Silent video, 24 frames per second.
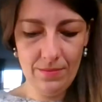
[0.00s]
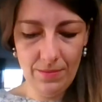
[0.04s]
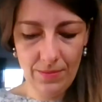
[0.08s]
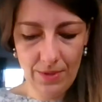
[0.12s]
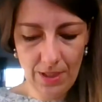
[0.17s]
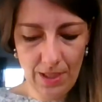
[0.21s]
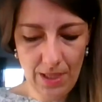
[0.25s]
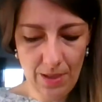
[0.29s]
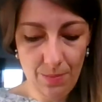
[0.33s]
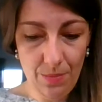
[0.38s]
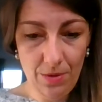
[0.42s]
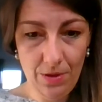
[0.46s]

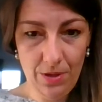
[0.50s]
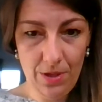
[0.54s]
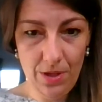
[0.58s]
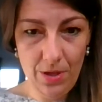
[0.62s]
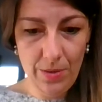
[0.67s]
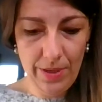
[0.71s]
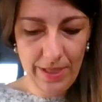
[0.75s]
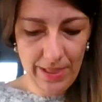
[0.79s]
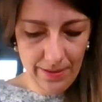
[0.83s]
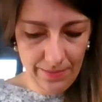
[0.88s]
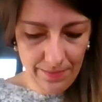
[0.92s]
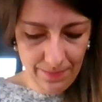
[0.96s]
Keep on
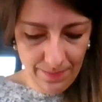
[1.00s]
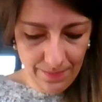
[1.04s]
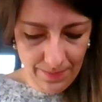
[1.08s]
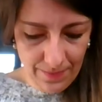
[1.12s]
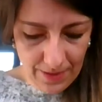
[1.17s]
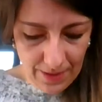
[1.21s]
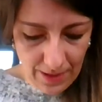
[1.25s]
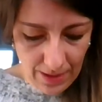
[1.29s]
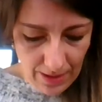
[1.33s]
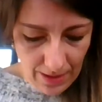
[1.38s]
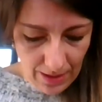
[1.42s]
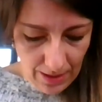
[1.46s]
going.
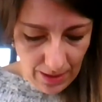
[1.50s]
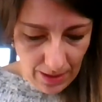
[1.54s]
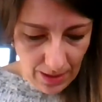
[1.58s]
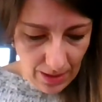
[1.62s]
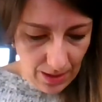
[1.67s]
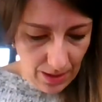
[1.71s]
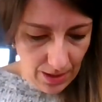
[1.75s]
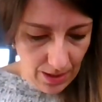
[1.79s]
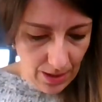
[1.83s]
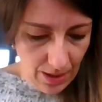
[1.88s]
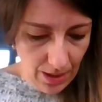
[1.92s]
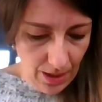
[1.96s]

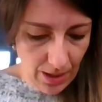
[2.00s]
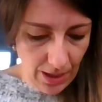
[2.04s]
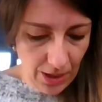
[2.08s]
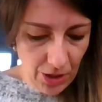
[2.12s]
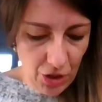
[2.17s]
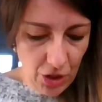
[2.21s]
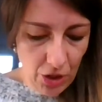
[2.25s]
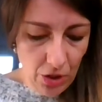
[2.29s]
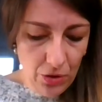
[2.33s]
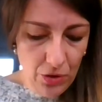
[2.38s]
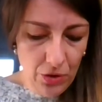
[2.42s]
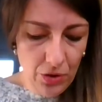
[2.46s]
I
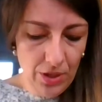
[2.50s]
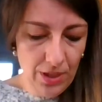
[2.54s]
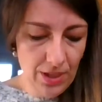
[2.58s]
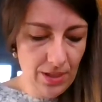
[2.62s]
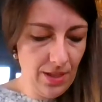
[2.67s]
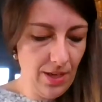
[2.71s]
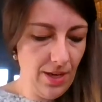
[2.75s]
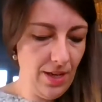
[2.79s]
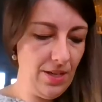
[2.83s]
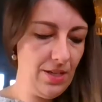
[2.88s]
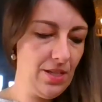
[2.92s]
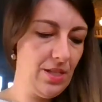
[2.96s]
showed you this
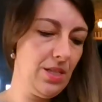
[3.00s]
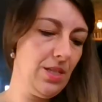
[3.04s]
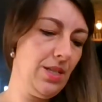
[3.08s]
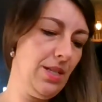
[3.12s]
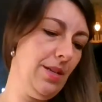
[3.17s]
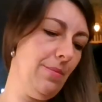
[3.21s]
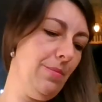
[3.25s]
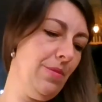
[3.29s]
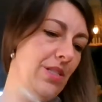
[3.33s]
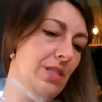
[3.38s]
last time.